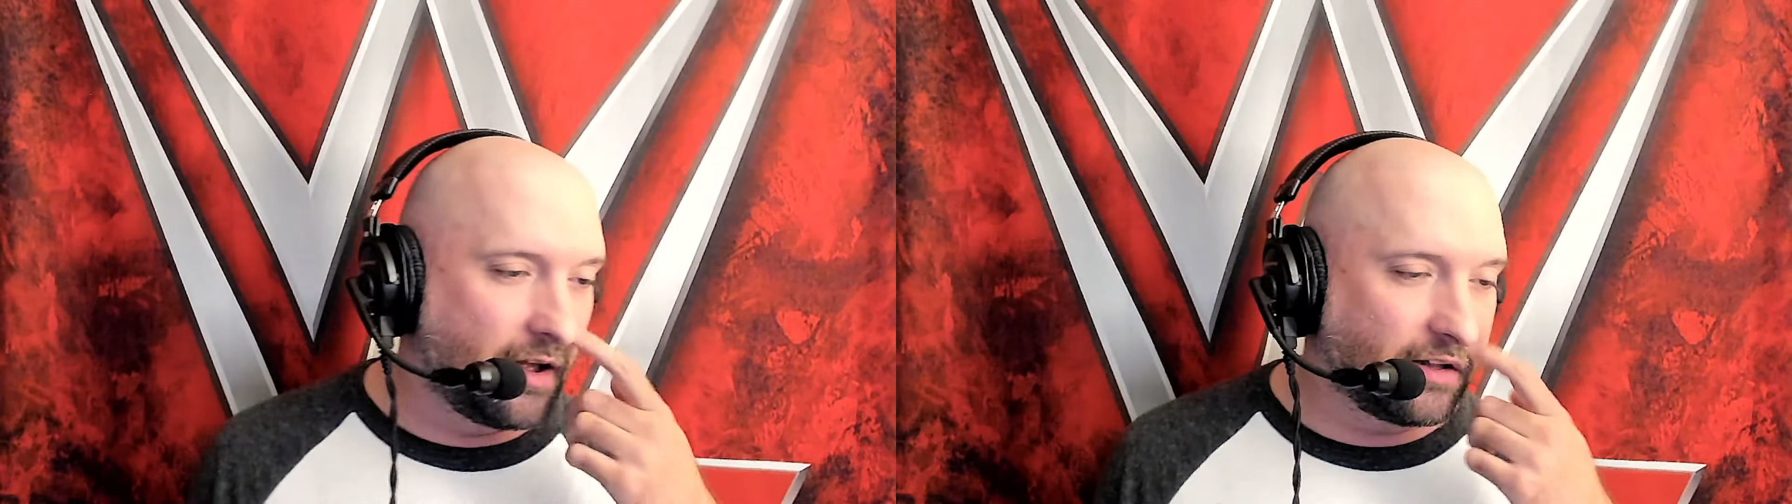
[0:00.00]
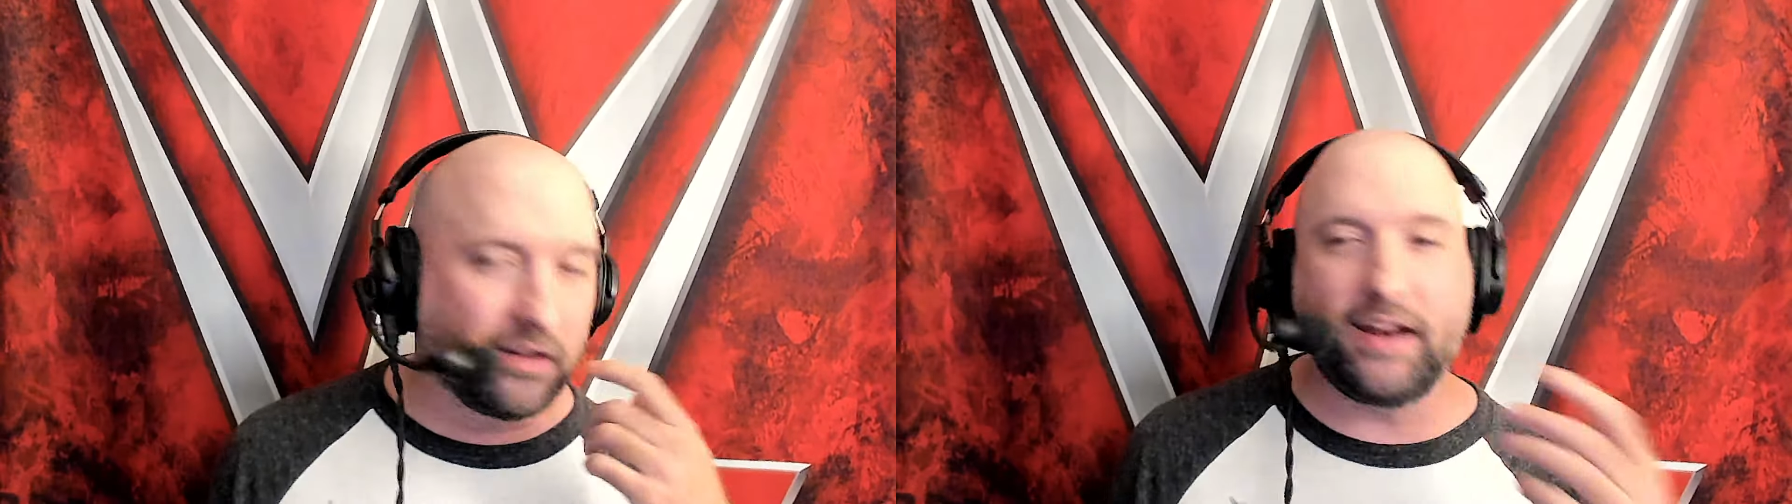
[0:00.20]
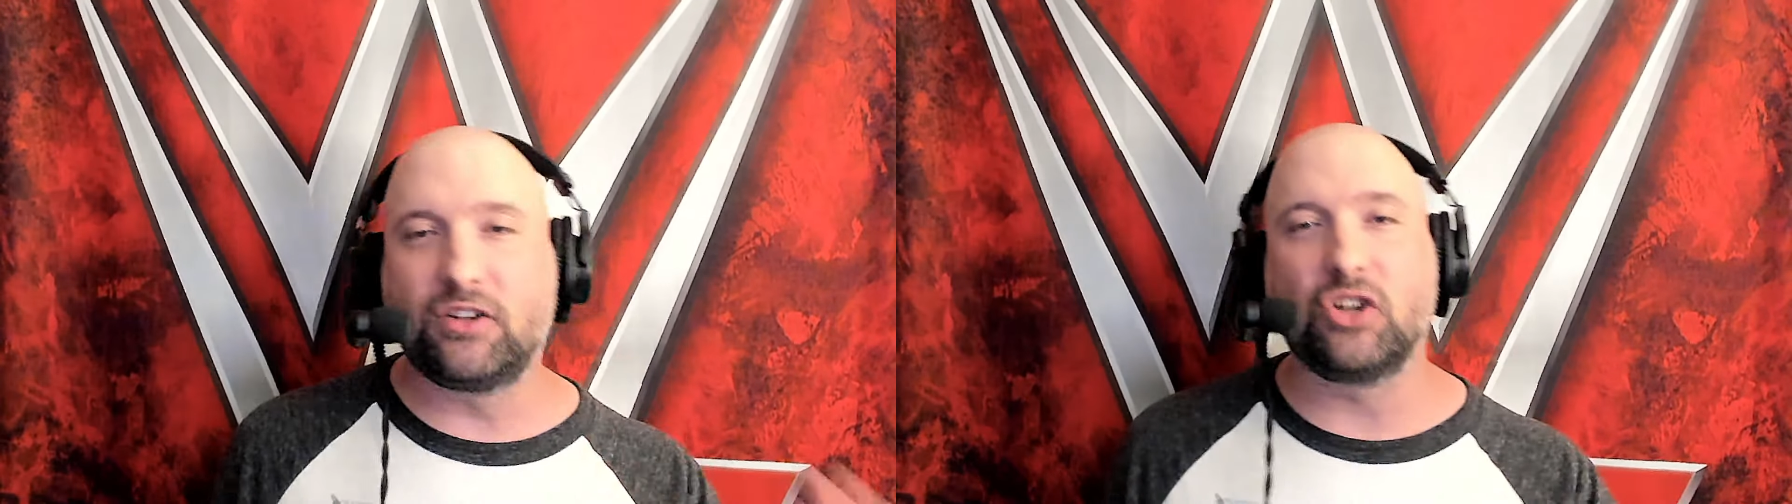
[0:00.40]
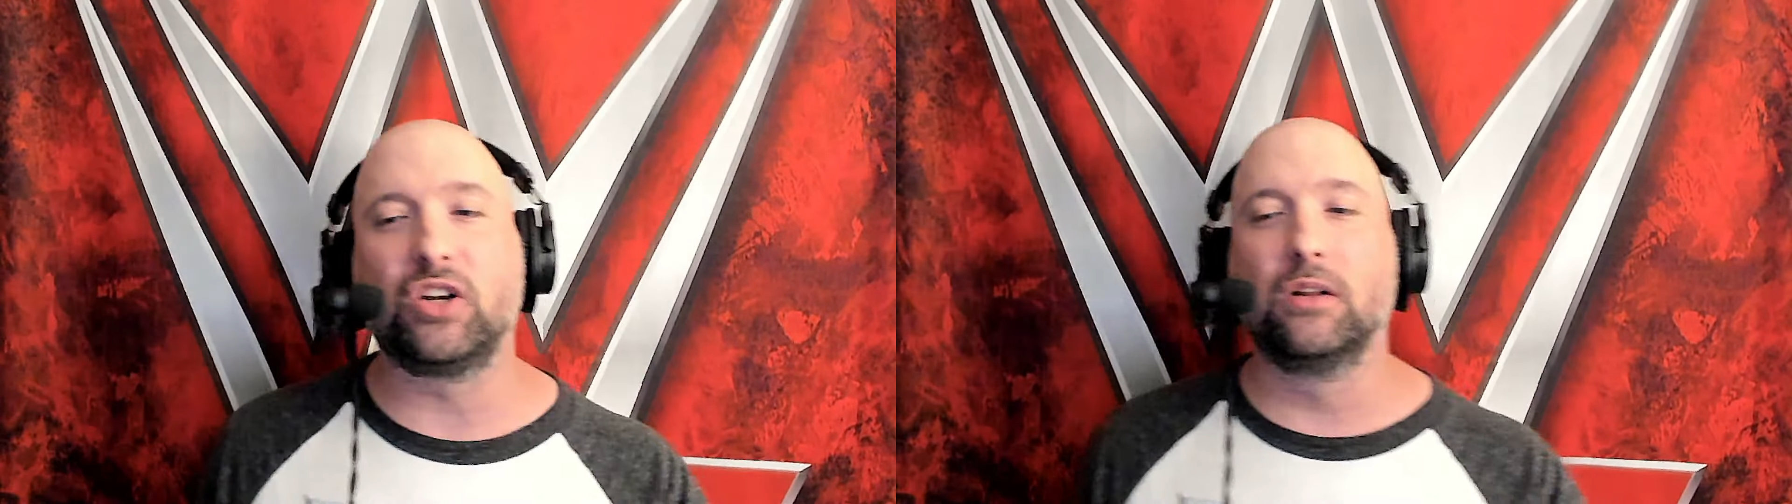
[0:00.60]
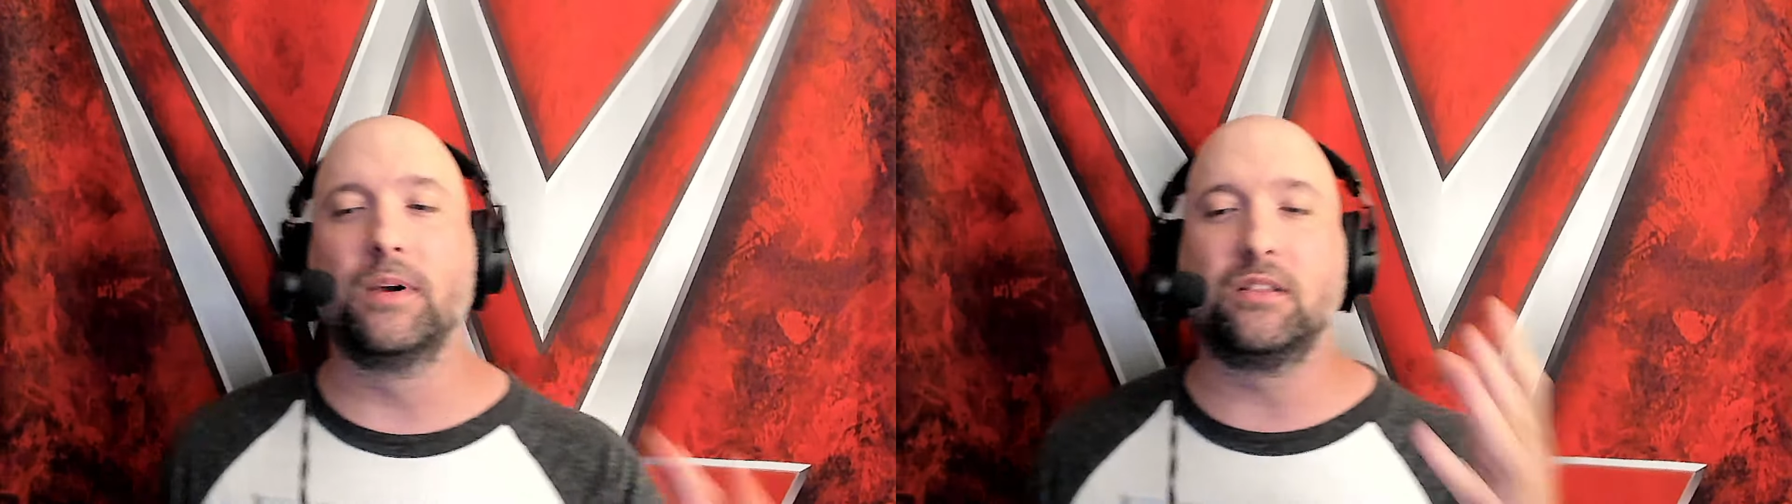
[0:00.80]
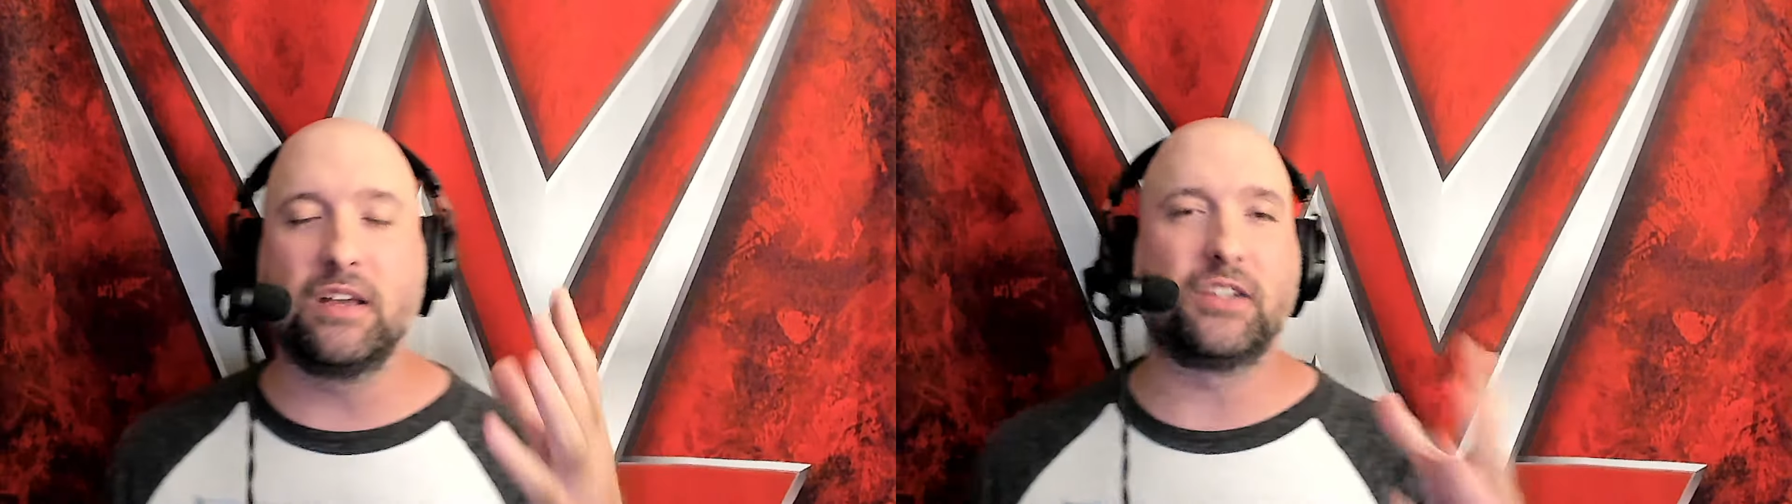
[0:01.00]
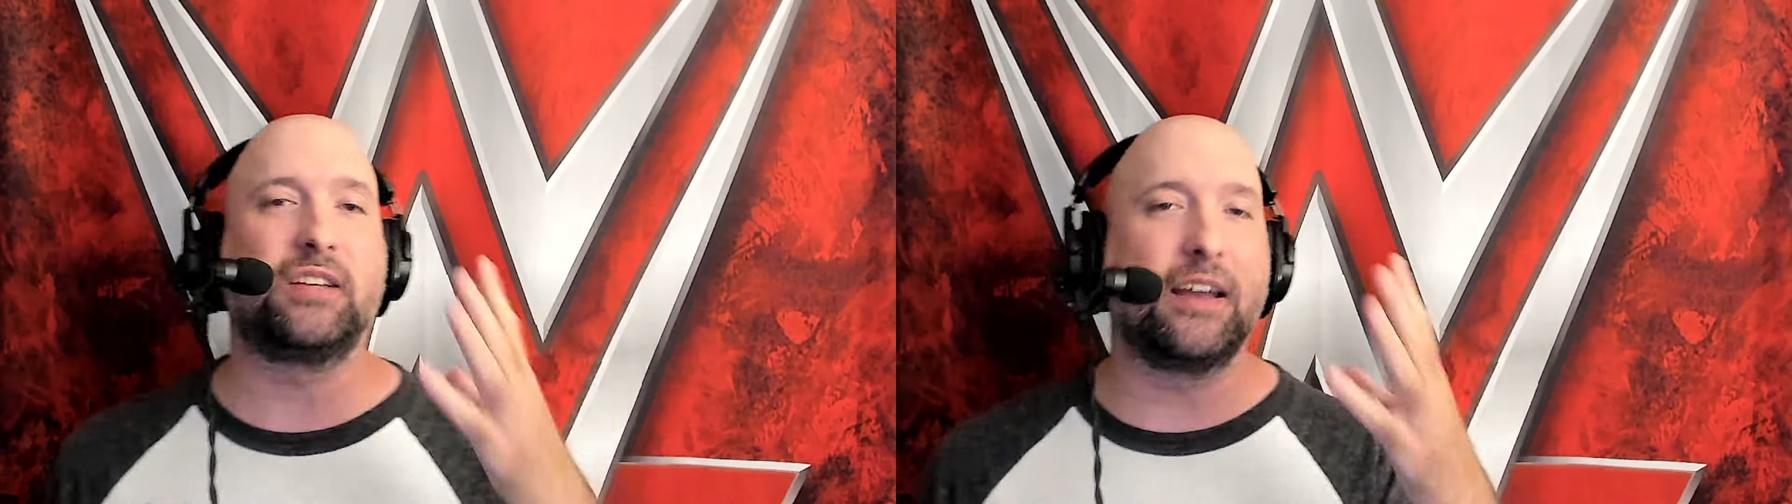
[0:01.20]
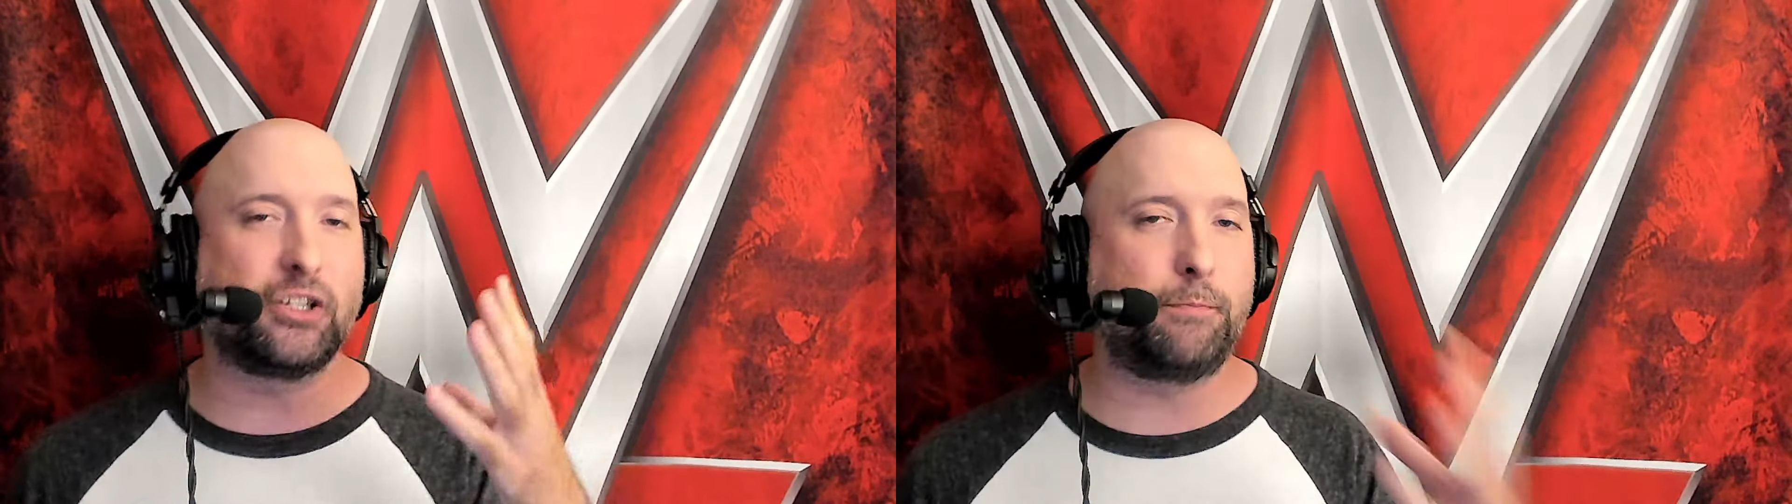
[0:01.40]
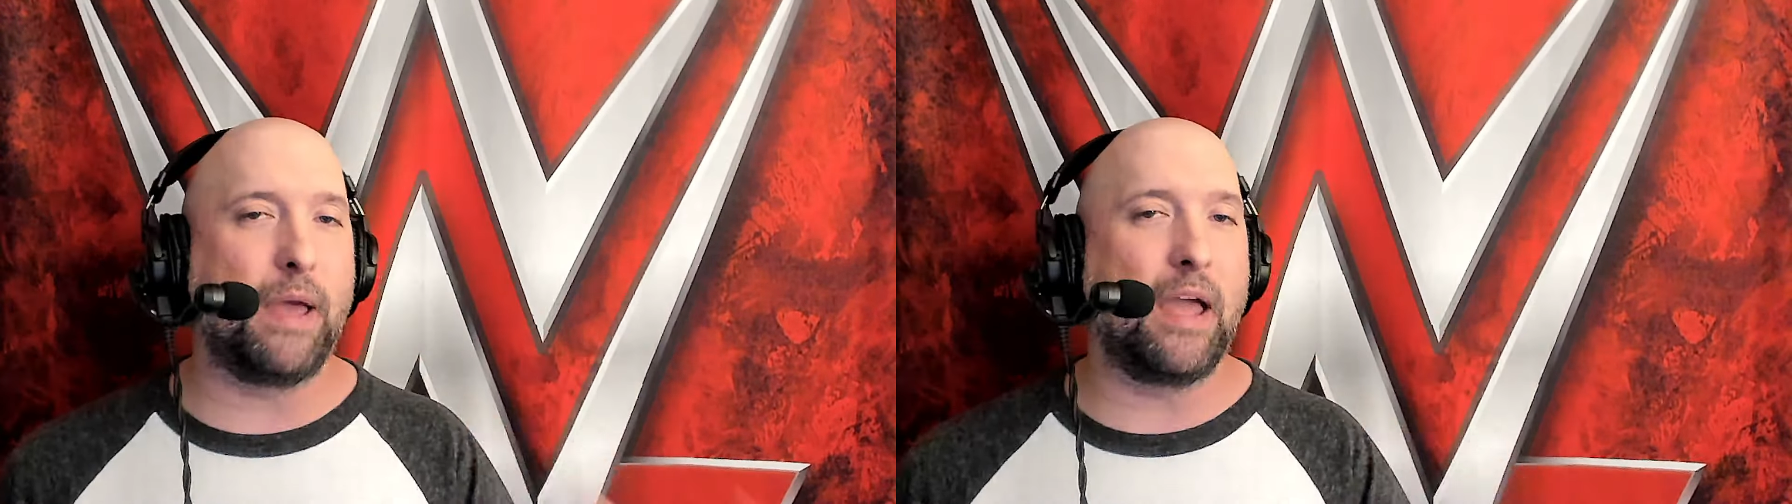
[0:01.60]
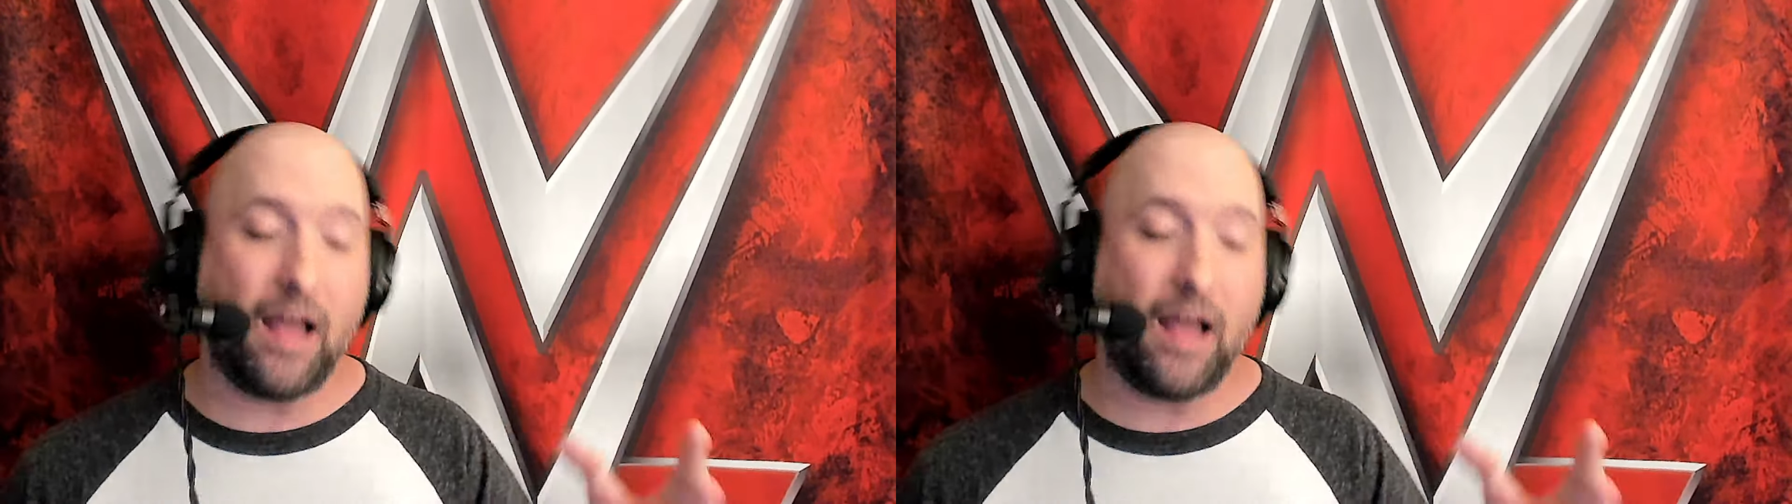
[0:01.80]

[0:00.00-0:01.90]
Ladies and gentlemen, this has been,